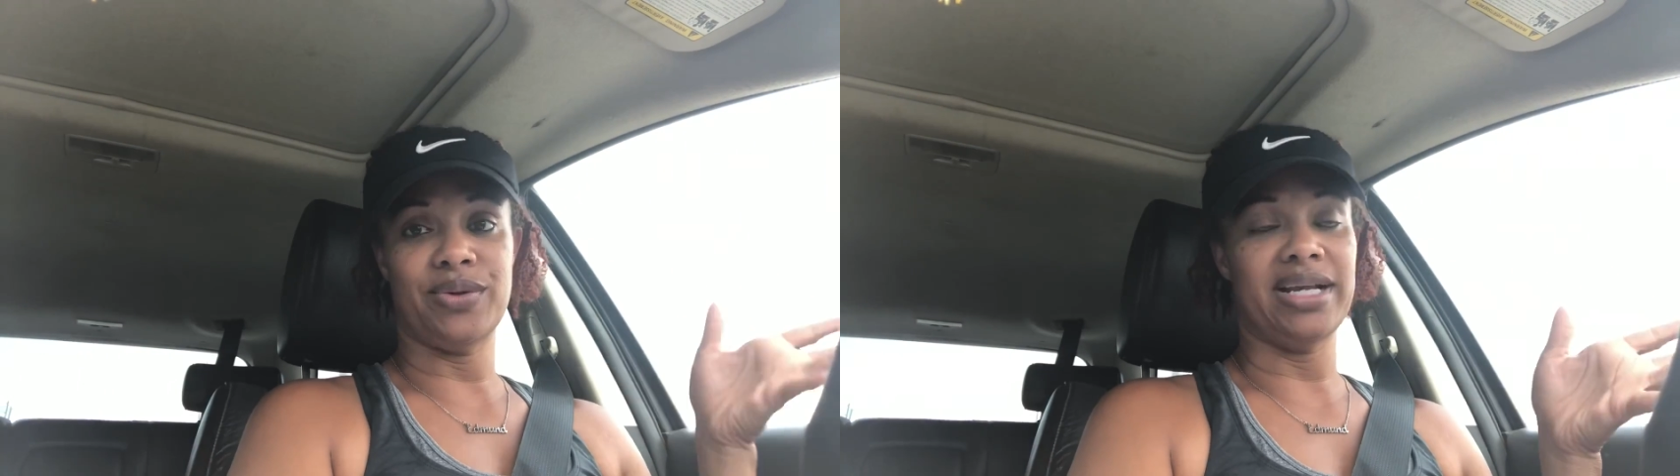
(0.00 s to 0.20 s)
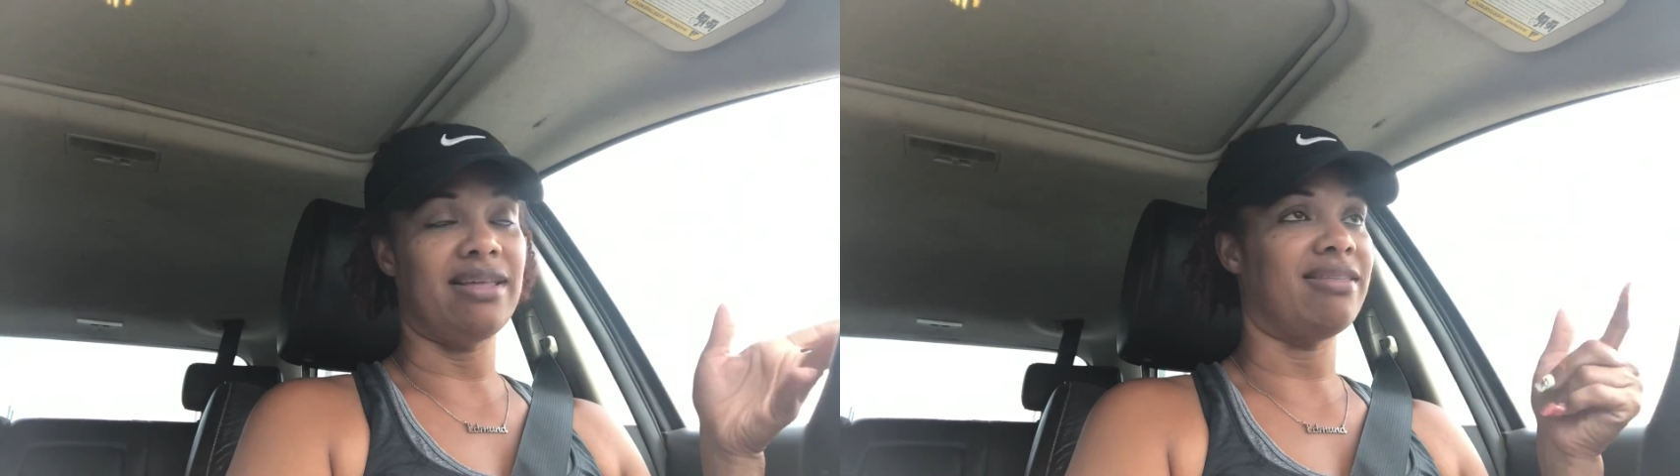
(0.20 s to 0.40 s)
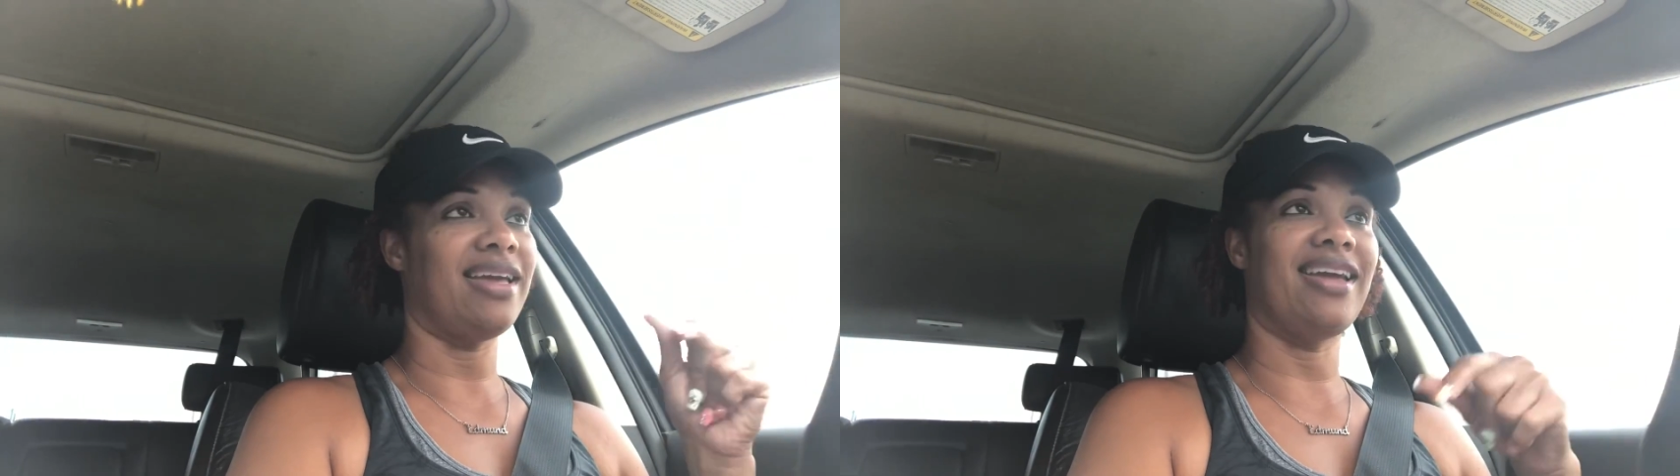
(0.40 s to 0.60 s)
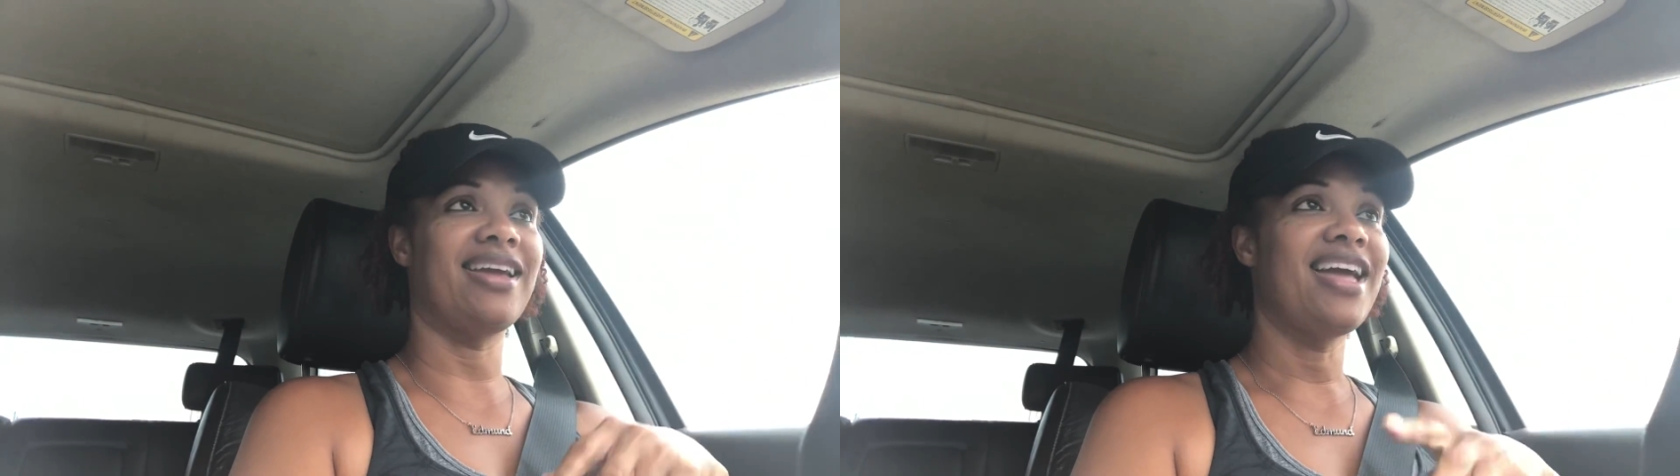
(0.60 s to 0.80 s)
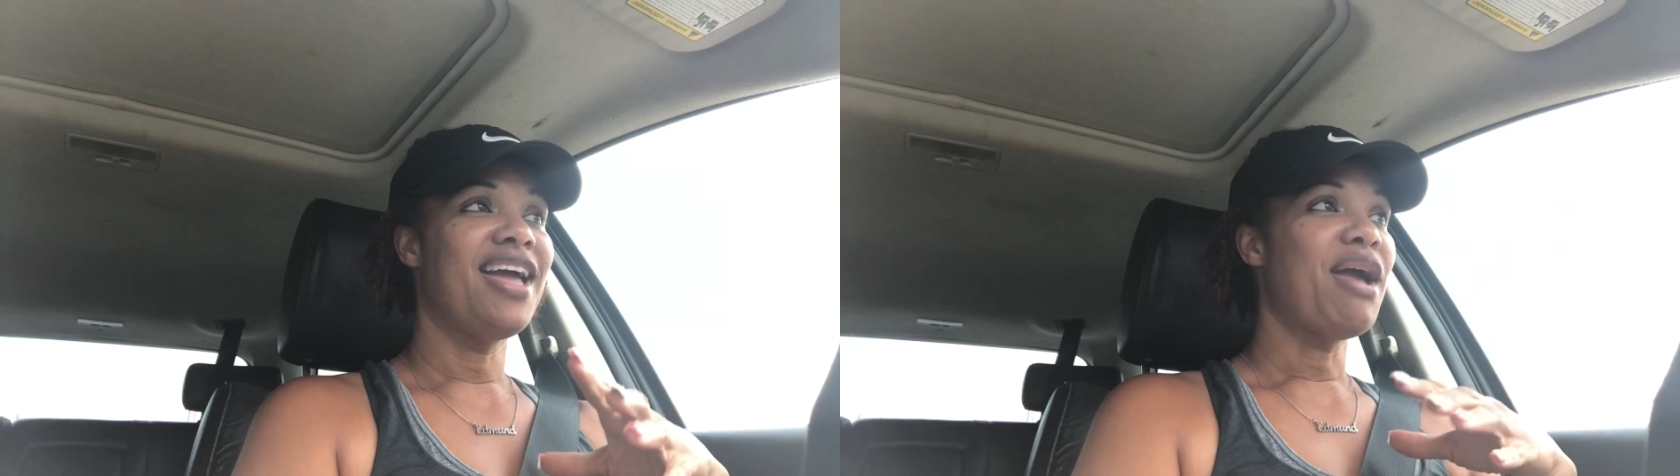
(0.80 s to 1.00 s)

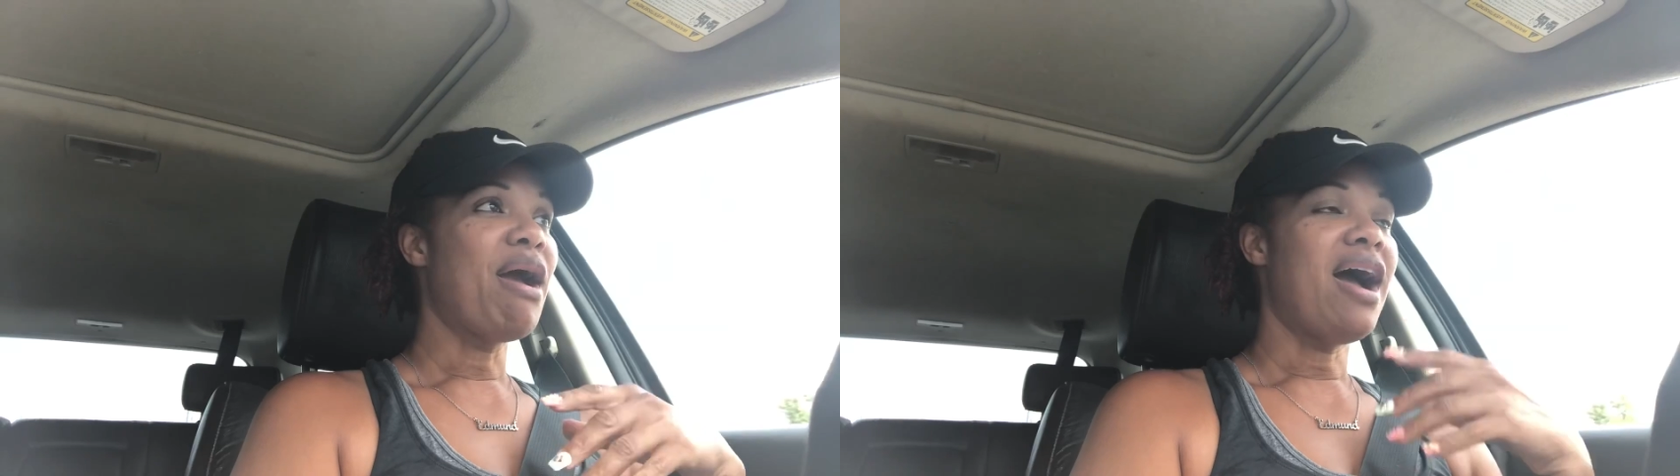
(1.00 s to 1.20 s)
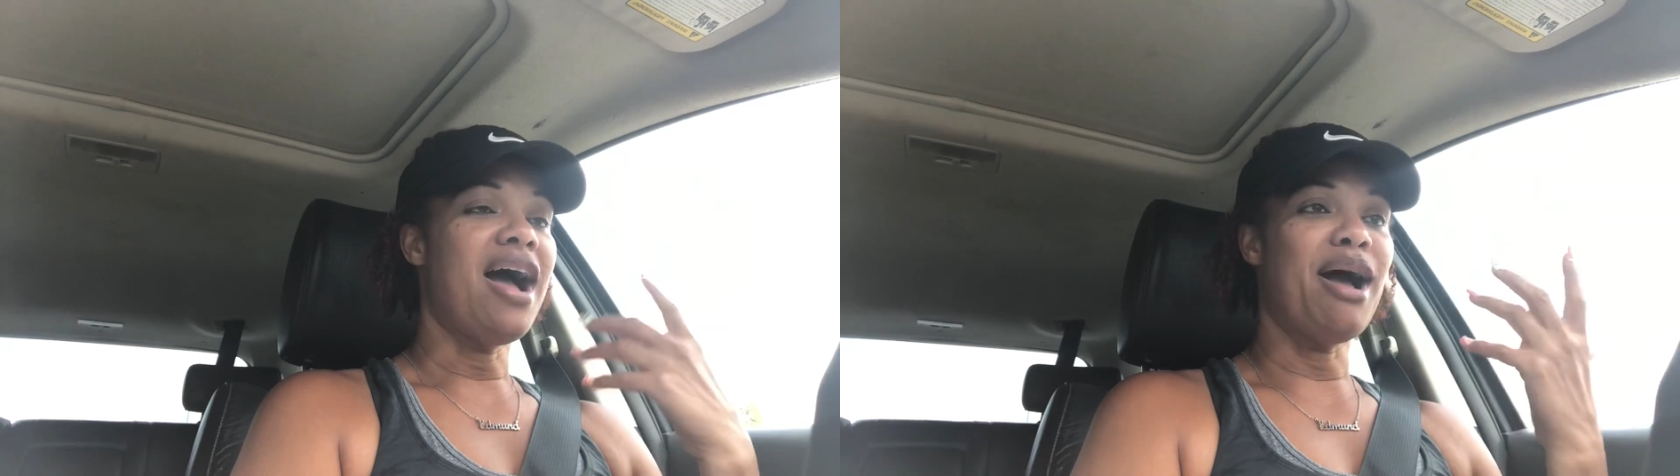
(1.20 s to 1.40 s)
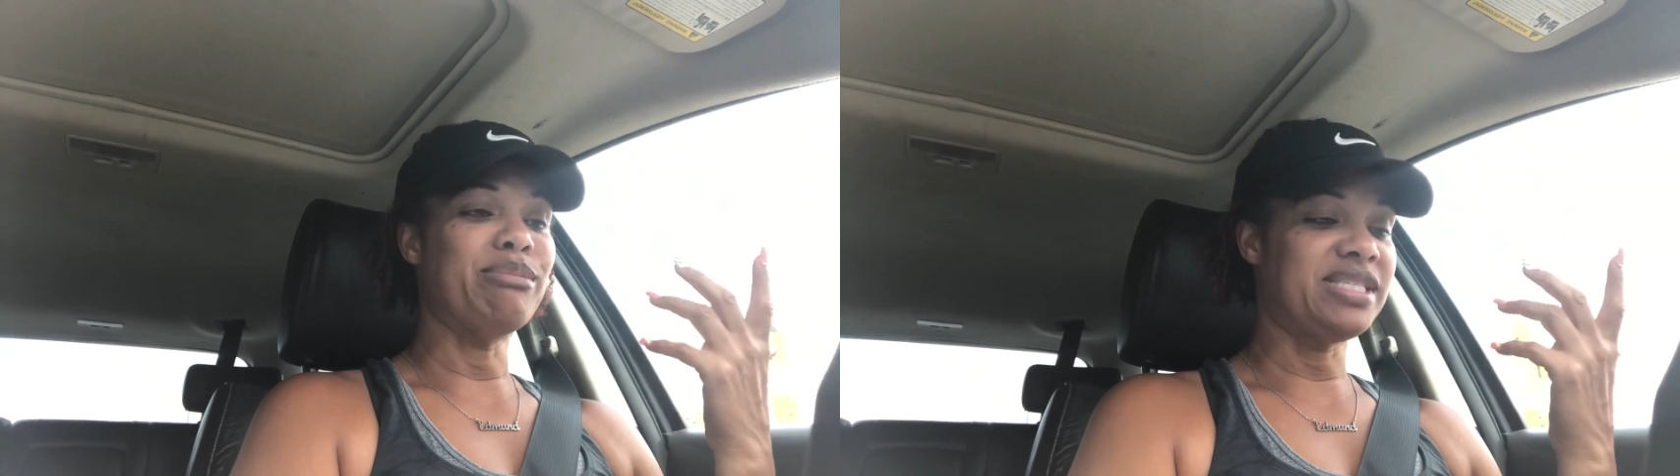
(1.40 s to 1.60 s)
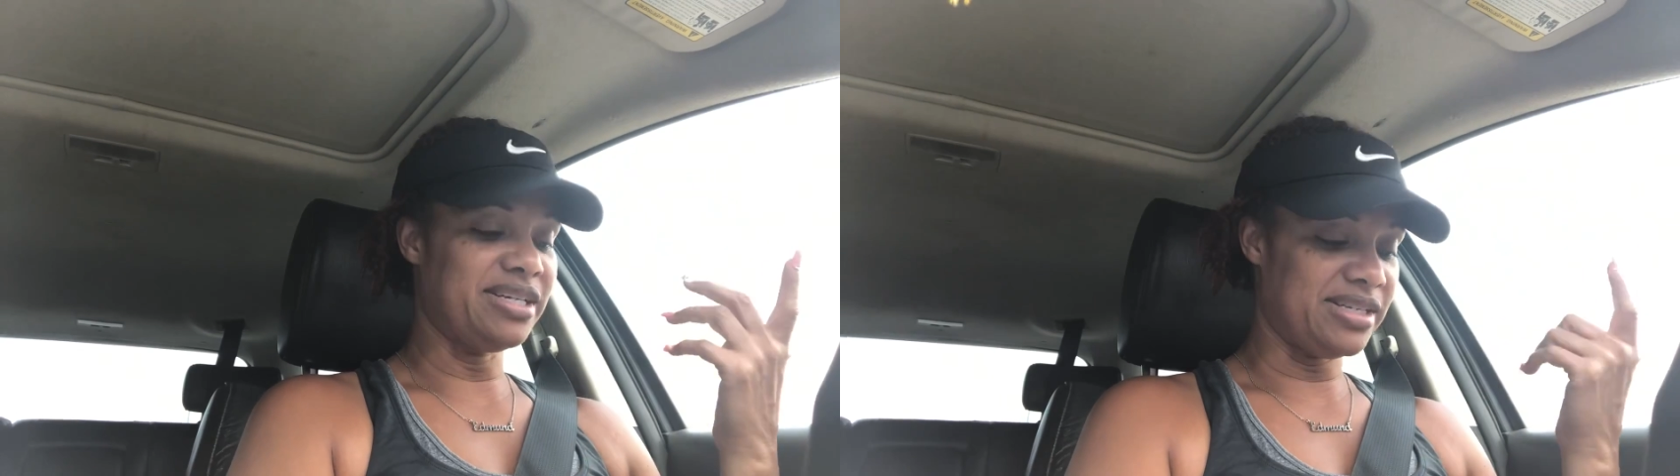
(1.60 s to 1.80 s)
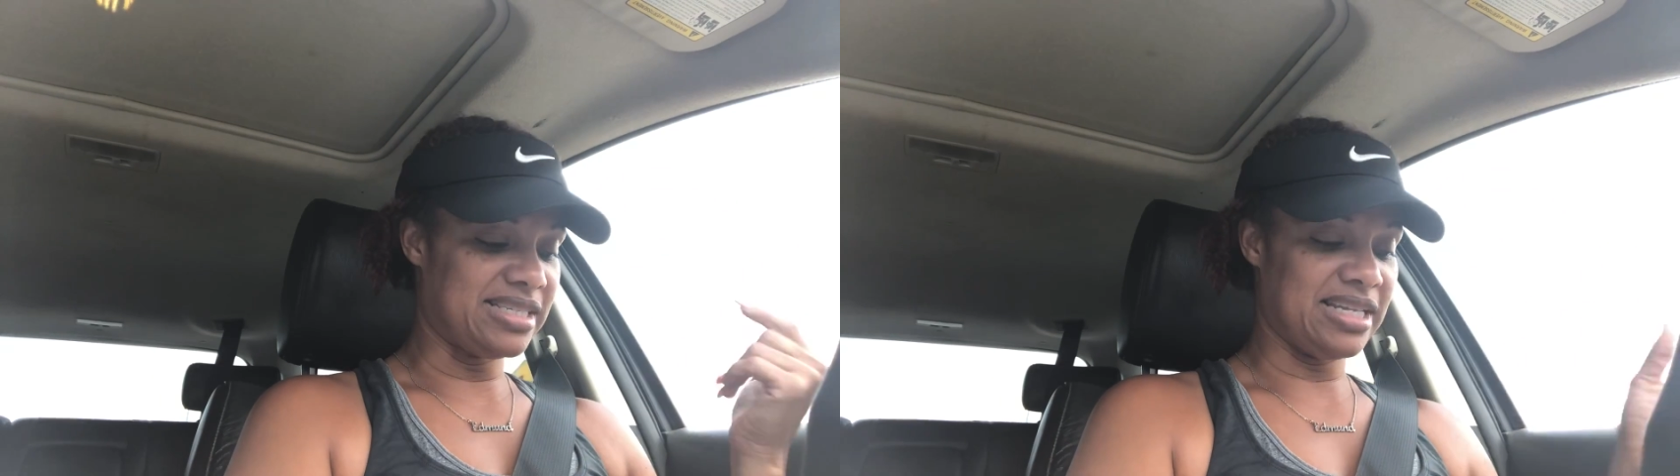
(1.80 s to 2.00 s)
anything, um,
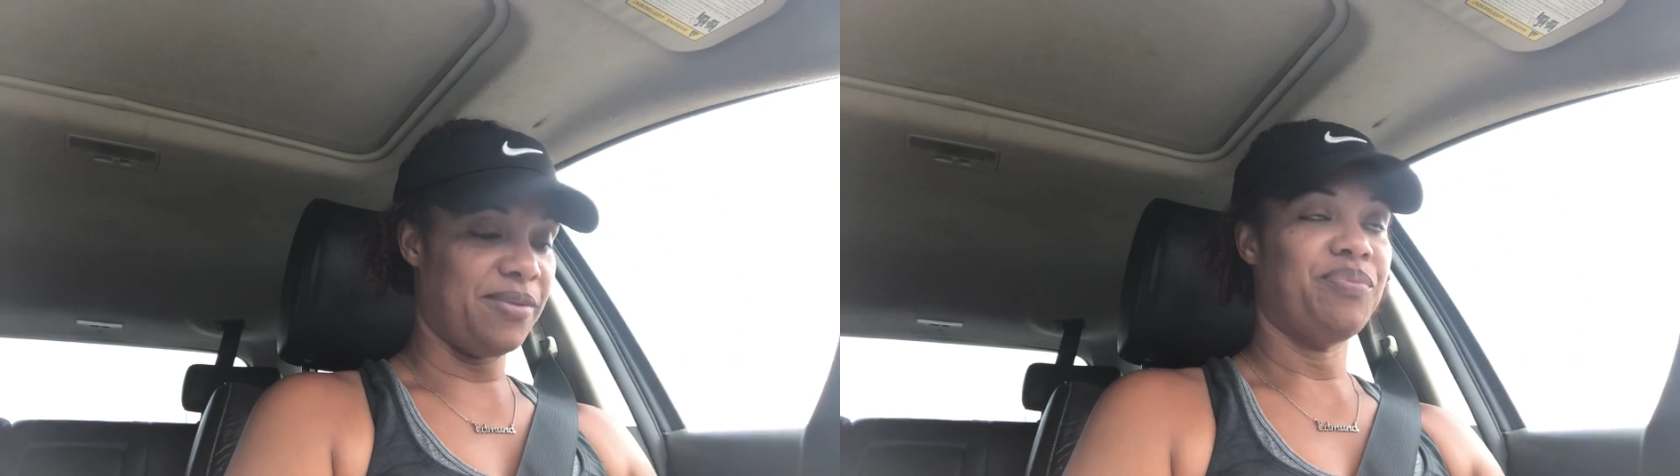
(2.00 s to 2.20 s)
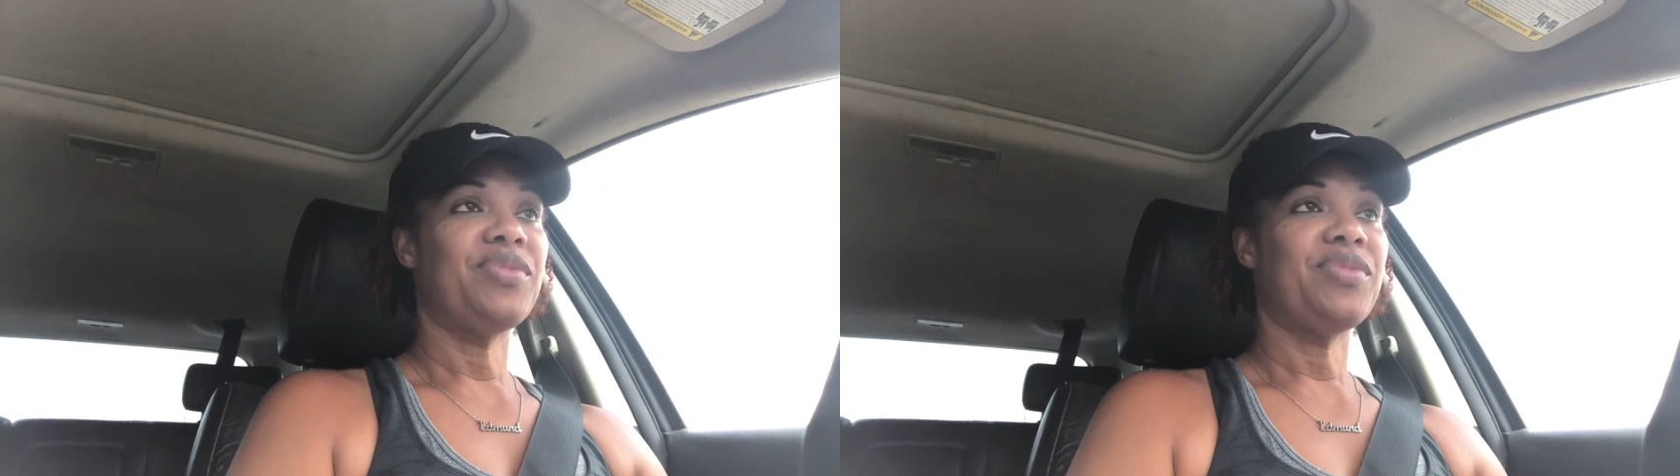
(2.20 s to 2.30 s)
seriously.